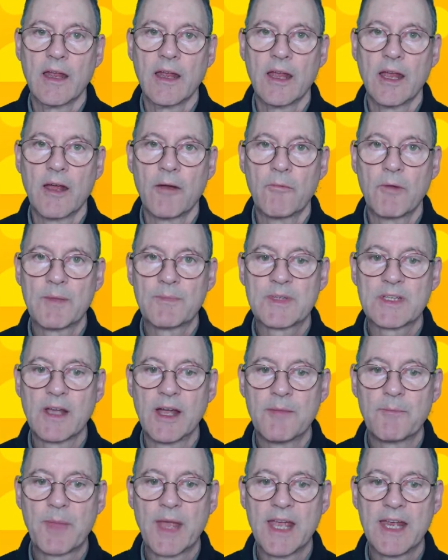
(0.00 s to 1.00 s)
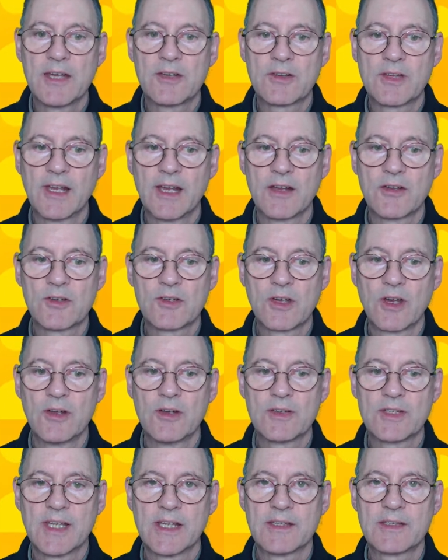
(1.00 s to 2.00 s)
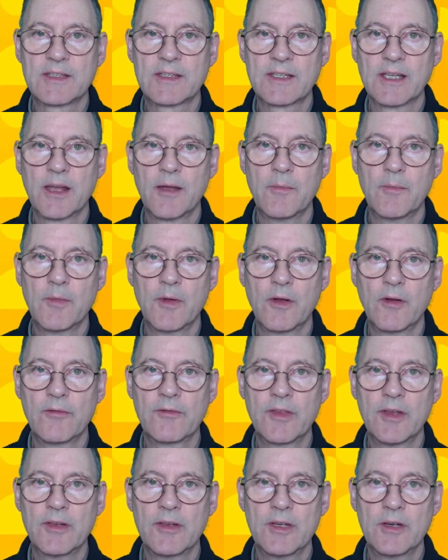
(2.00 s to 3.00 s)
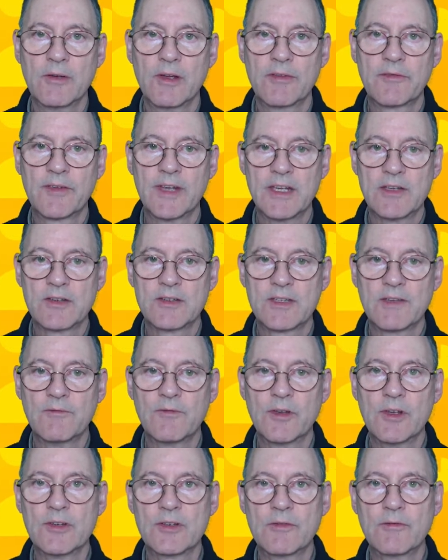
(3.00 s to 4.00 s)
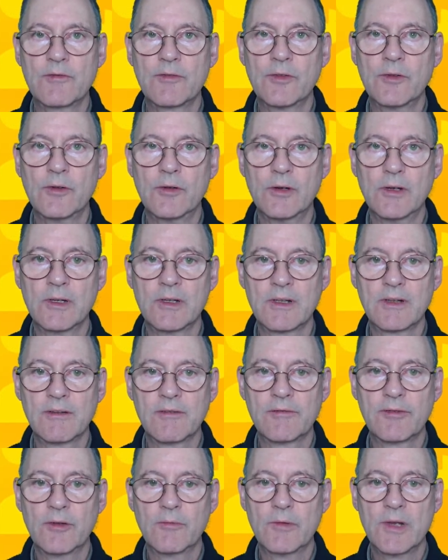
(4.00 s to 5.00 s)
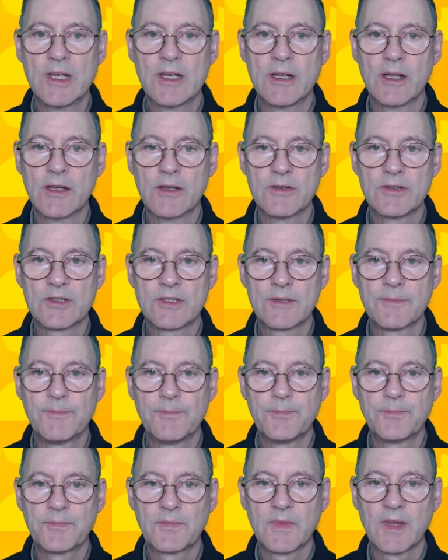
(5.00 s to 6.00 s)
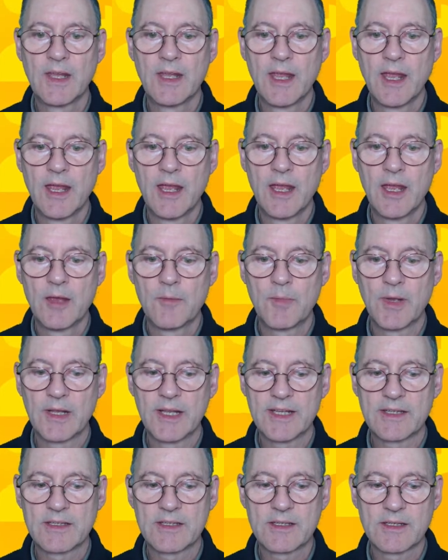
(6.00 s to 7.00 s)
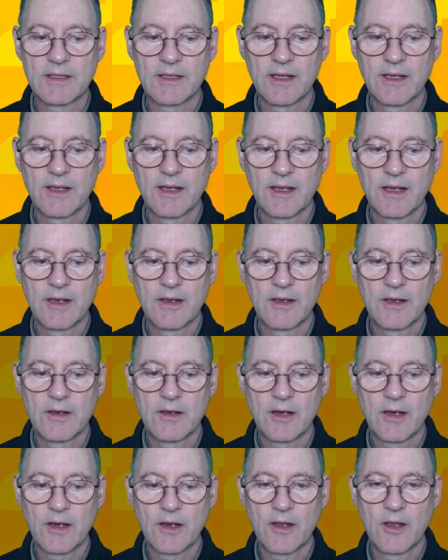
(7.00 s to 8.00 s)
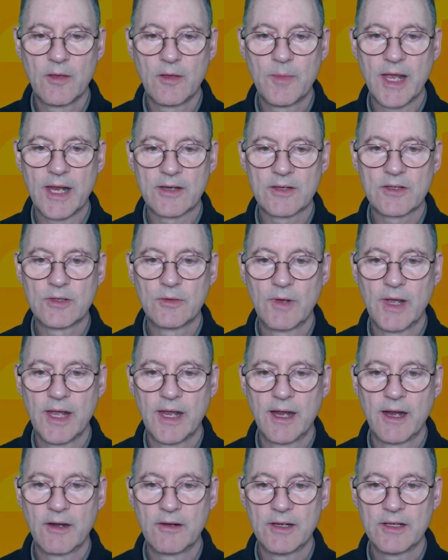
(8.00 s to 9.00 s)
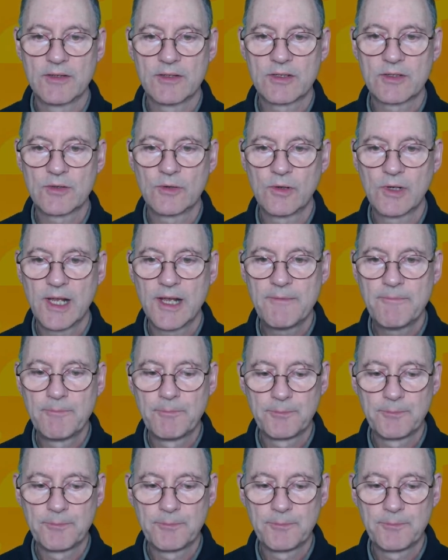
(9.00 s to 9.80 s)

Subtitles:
a website page that shows us some of the newer features in version 4 for Windows. But let's go back to our installer.